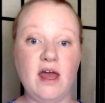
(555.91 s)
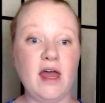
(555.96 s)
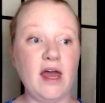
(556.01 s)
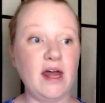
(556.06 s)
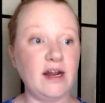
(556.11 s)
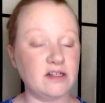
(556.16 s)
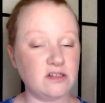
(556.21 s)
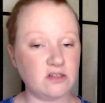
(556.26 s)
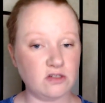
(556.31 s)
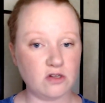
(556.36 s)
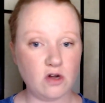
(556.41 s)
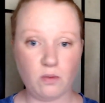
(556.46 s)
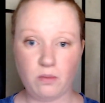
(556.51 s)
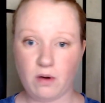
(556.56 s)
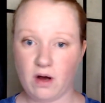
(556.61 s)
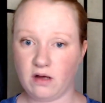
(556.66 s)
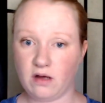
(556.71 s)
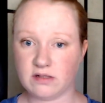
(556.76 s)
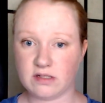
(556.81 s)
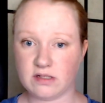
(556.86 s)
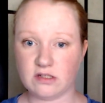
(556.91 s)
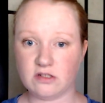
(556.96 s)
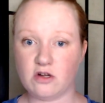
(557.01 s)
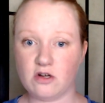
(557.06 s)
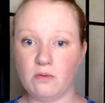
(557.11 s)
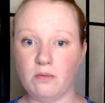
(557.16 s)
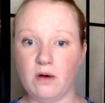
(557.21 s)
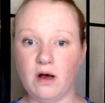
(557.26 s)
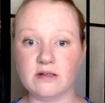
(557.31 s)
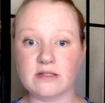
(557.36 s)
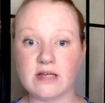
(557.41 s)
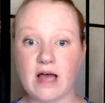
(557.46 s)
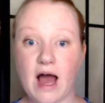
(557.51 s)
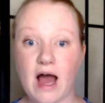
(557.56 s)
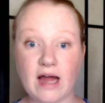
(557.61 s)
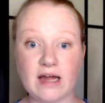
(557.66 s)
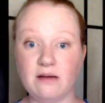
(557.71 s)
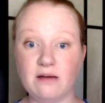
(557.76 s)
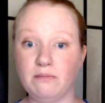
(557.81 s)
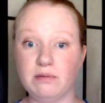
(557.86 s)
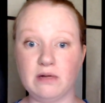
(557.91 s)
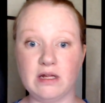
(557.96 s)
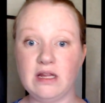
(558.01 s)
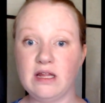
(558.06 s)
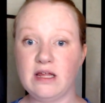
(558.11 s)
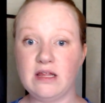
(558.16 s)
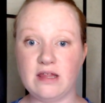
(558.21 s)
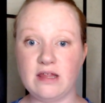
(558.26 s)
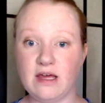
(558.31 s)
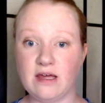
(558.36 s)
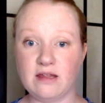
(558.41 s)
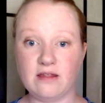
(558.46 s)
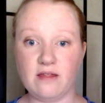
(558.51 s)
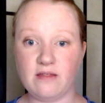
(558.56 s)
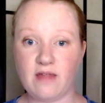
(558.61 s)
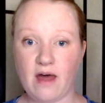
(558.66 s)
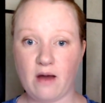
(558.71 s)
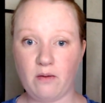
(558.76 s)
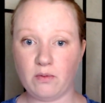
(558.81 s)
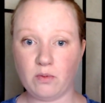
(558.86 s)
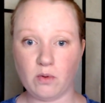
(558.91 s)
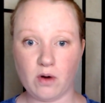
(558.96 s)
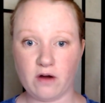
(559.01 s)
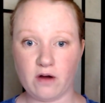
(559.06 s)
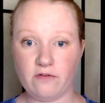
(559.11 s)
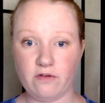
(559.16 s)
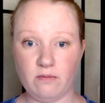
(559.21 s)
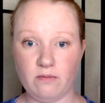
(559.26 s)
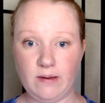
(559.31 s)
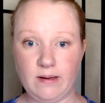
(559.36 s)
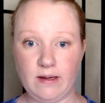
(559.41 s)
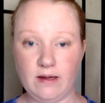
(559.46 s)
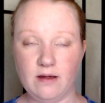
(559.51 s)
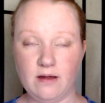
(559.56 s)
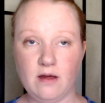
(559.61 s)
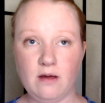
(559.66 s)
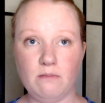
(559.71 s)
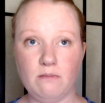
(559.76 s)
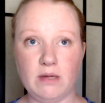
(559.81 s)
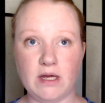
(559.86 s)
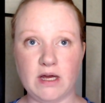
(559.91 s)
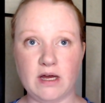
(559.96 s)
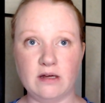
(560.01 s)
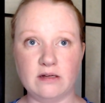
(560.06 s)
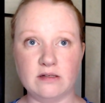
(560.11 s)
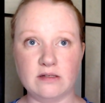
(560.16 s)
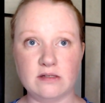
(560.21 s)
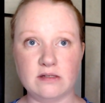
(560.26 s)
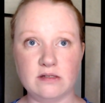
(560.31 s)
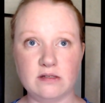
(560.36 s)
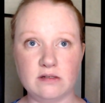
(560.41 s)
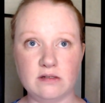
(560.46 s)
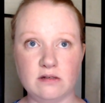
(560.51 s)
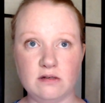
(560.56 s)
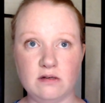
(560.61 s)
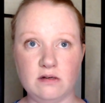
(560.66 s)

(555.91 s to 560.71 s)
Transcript: And it snowballs and snowballs. I completely think that that would work for me because